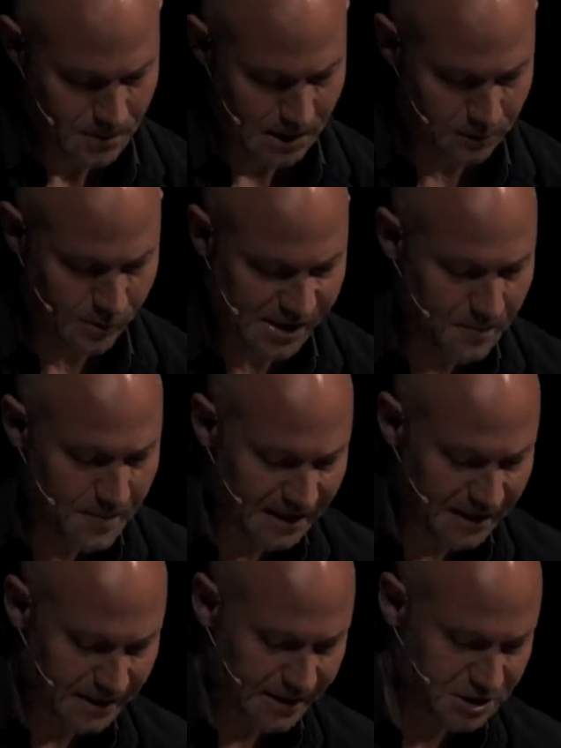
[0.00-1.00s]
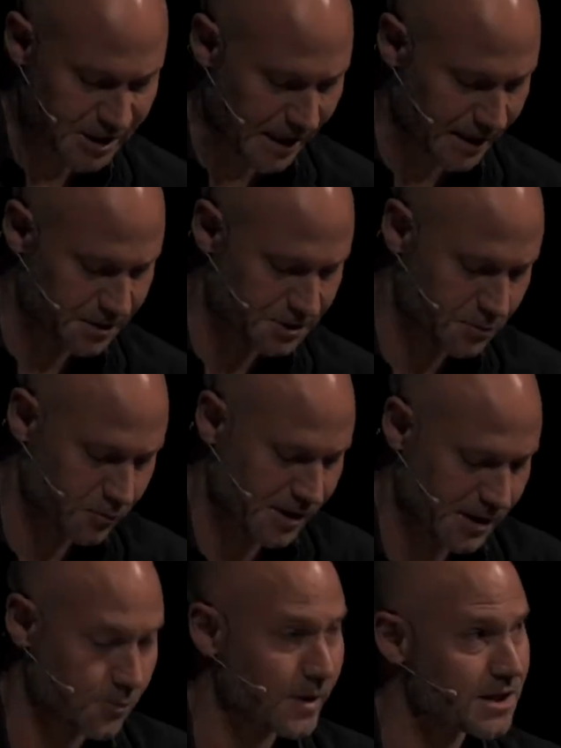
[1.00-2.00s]
it was immediately challenged
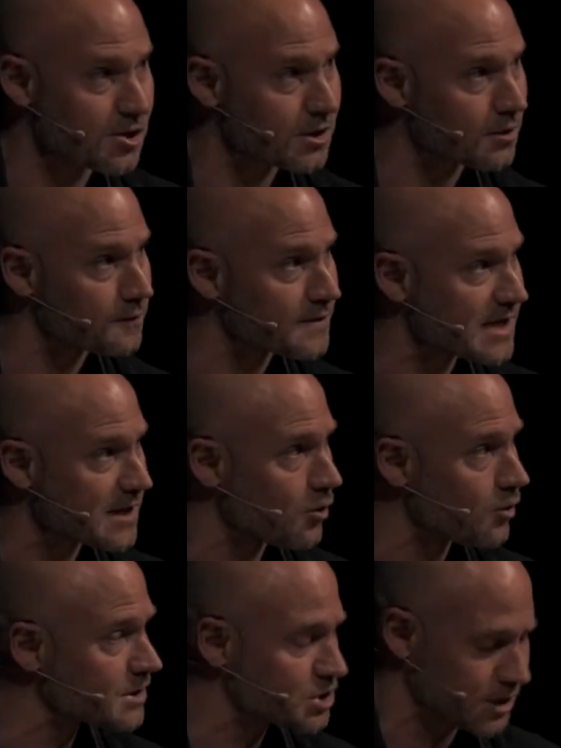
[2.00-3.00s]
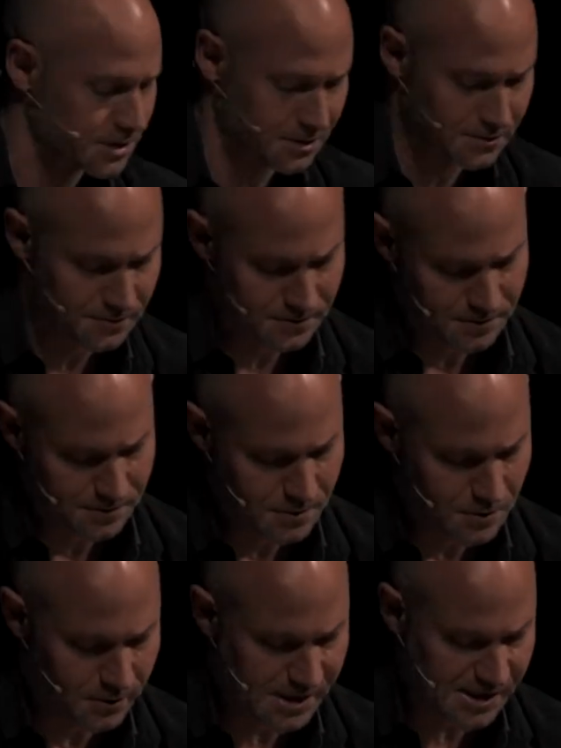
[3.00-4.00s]
with the question of its origin
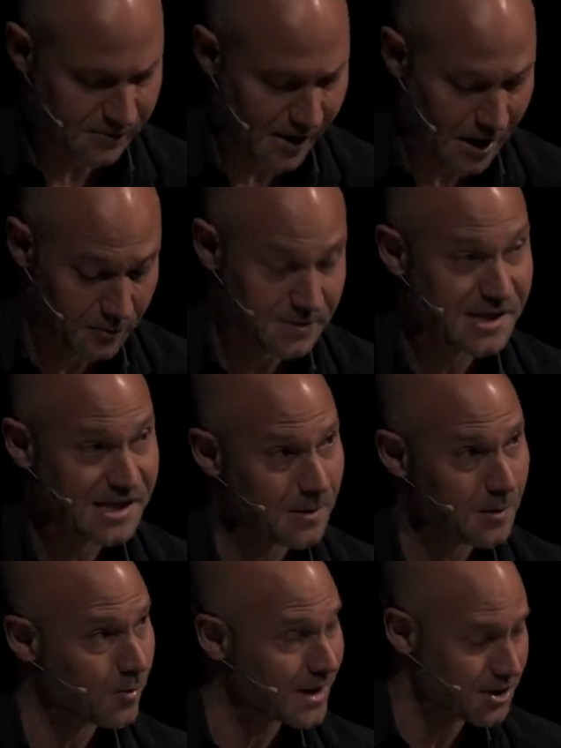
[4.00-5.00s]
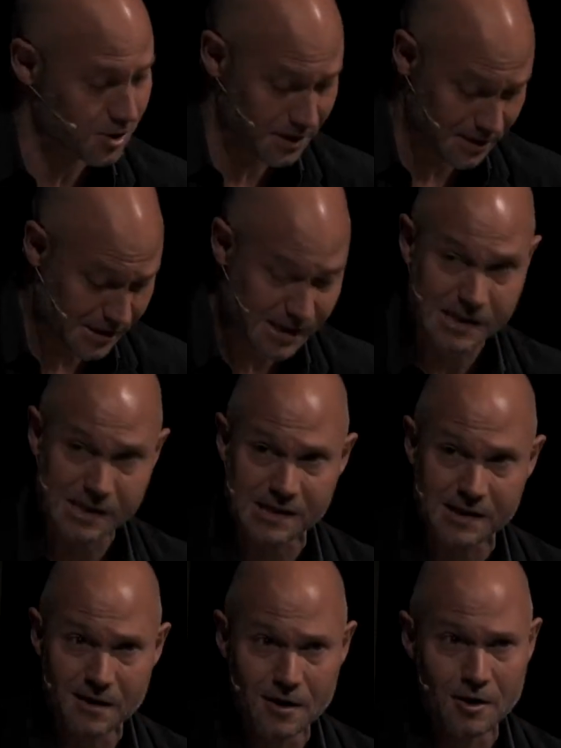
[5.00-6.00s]
or its ground. The same question, and this
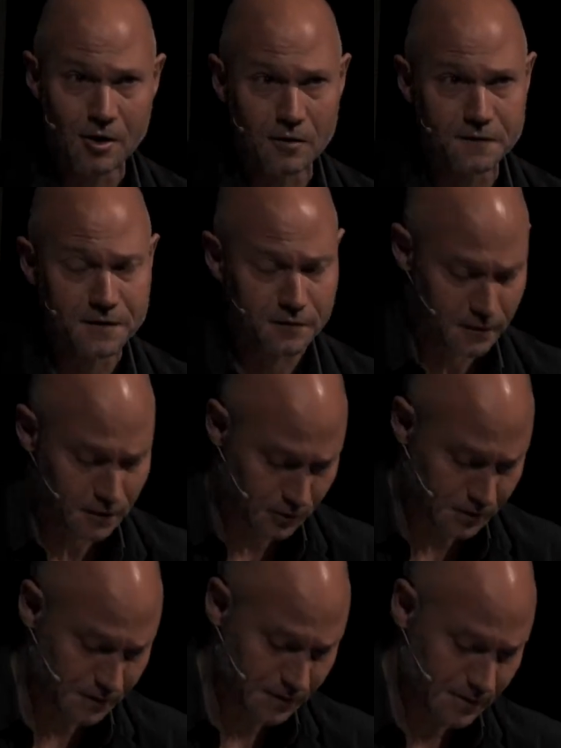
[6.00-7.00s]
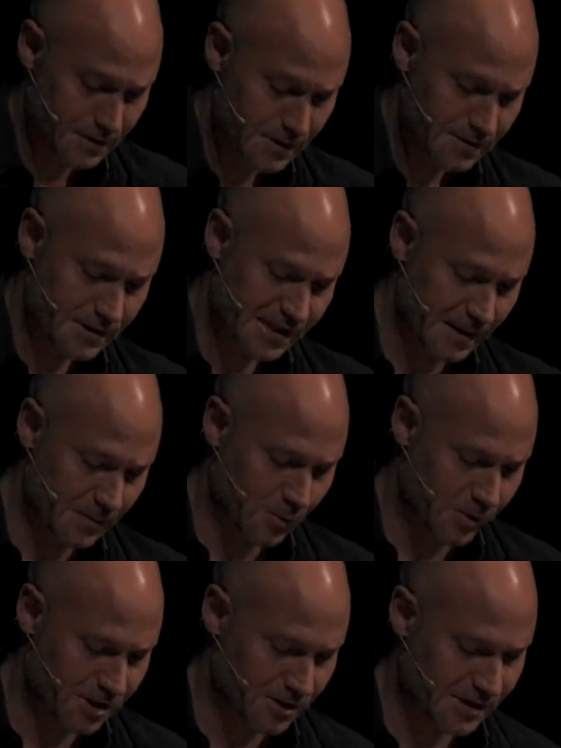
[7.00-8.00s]
is often overlooked, the same
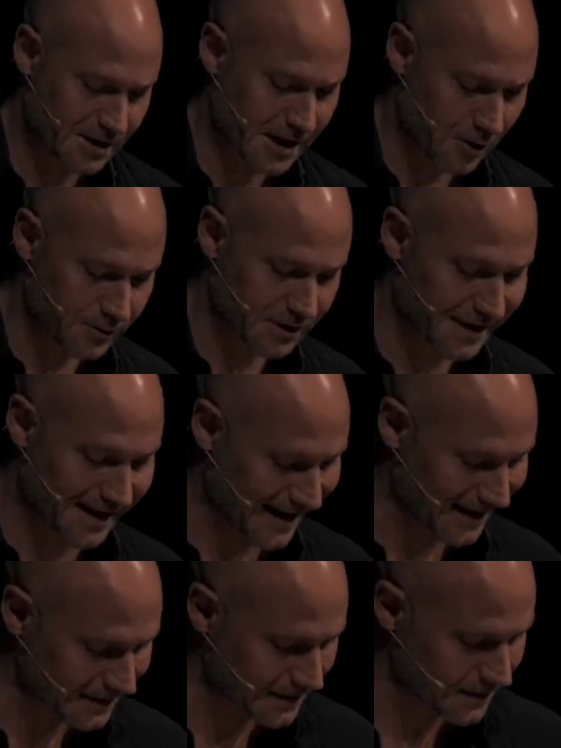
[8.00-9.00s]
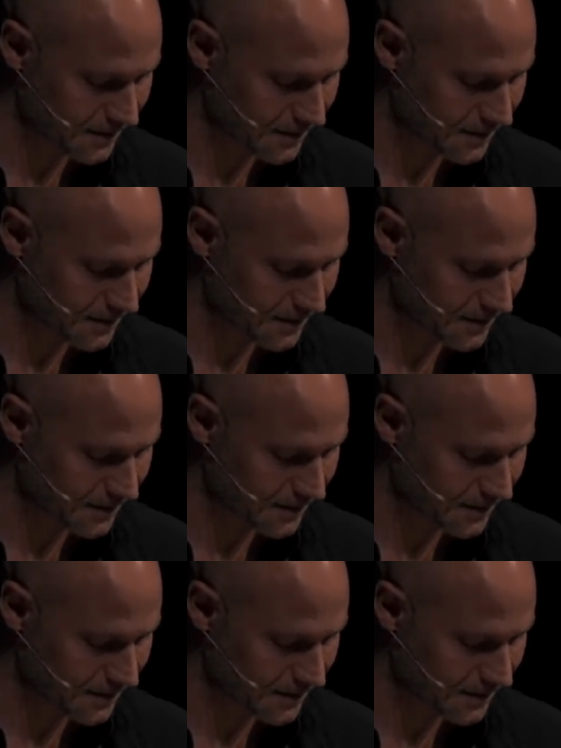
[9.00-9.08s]
question that haunted Kant